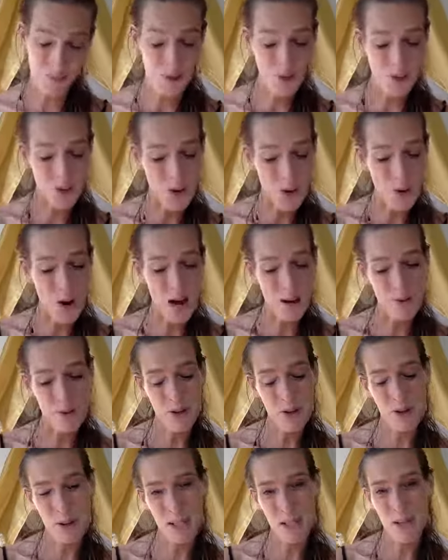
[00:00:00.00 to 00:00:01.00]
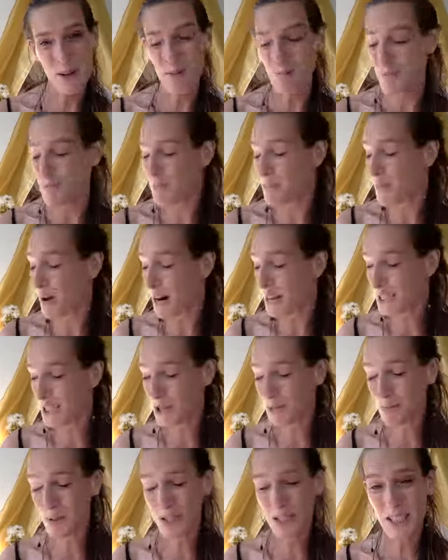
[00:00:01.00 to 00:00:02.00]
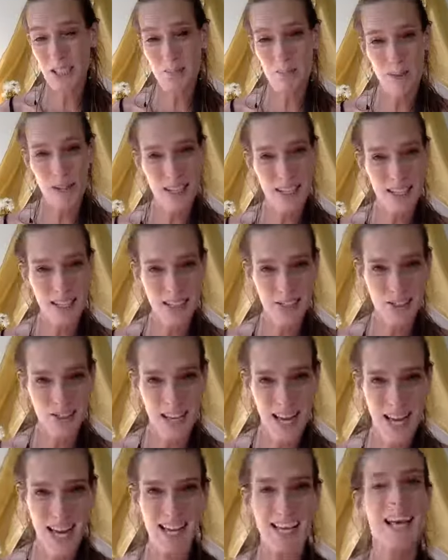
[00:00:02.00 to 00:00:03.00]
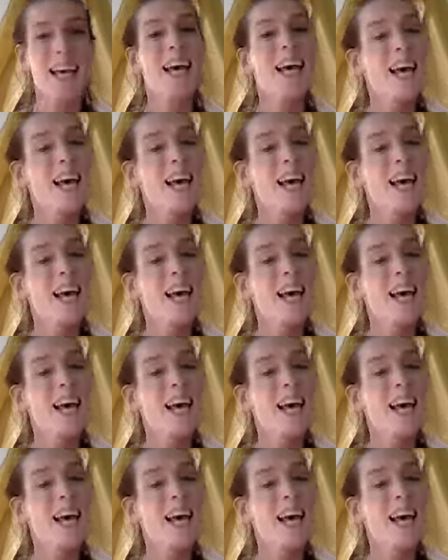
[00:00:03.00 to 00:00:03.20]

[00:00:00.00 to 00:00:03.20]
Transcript: So I'm going much more deeply into that